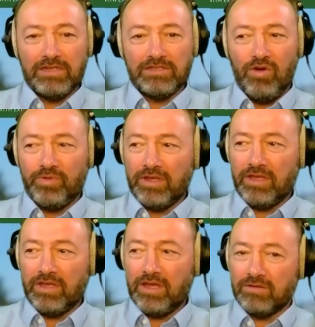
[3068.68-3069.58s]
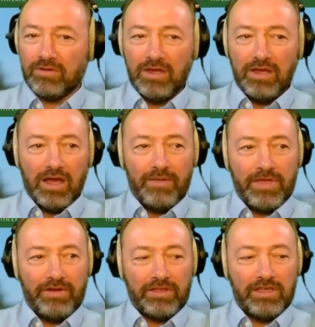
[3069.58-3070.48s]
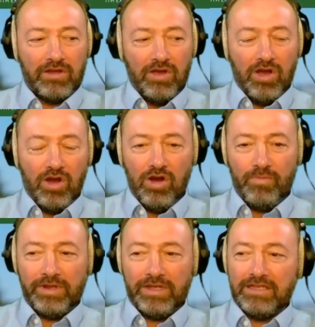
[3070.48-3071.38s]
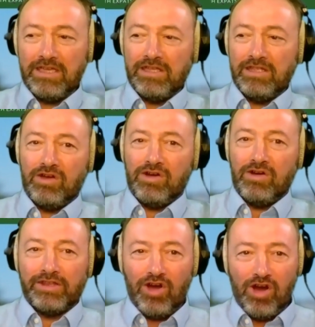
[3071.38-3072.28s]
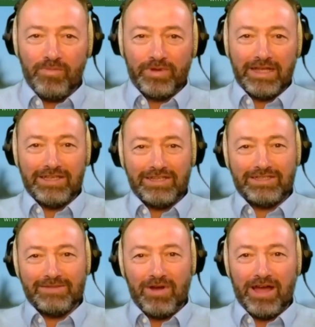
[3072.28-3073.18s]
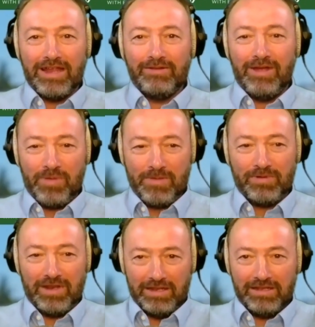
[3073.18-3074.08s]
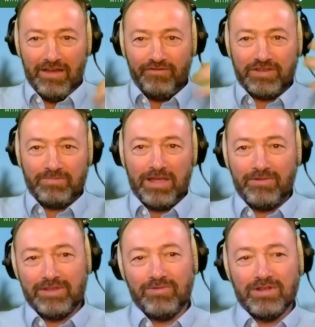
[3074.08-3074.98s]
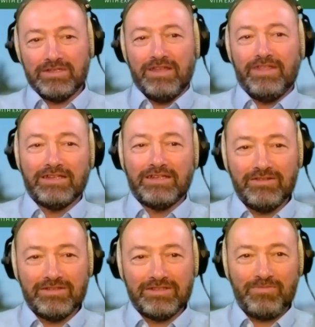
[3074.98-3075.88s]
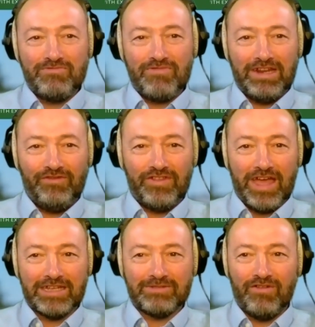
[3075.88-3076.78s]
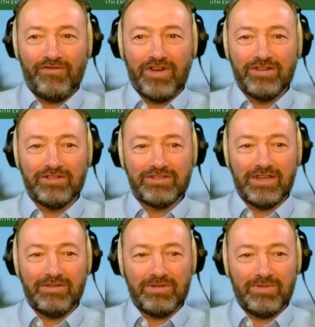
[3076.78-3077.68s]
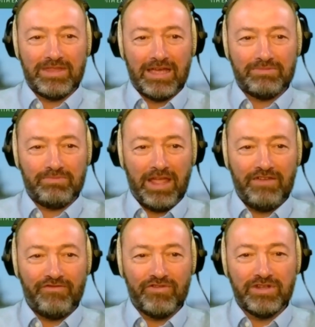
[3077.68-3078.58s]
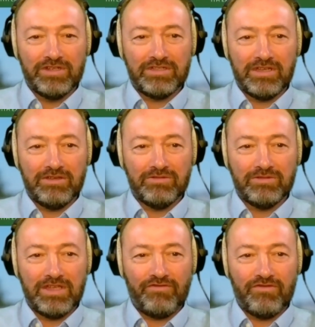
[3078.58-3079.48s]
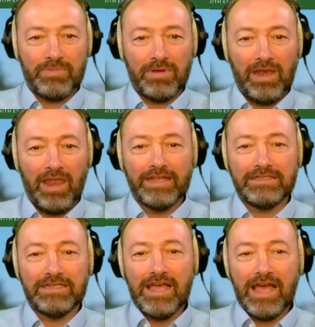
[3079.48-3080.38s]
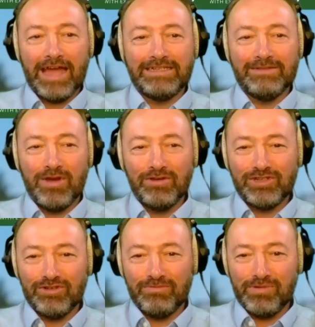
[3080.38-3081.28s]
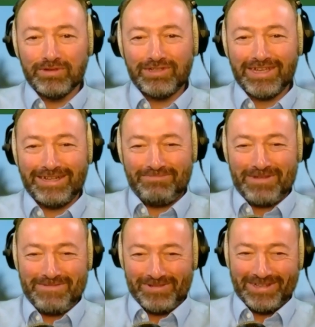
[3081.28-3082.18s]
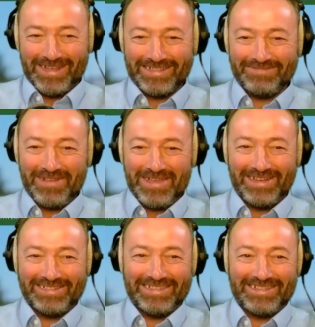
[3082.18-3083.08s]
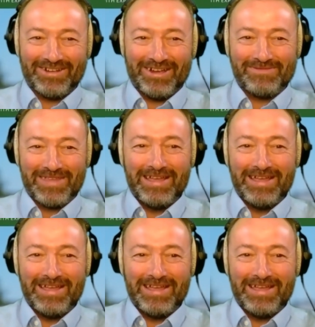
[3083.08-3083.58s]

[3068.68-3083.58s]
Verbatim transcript: well as obrigado. I'm hearing, you know, obrigadinho and obrigadissimo. Yeah. And I'm like, people love to play with the words like that. So yeah. Be ready for that as well, folks, with that playfulness that you'll see from the polite and emotional Portuguese people, as Mia has described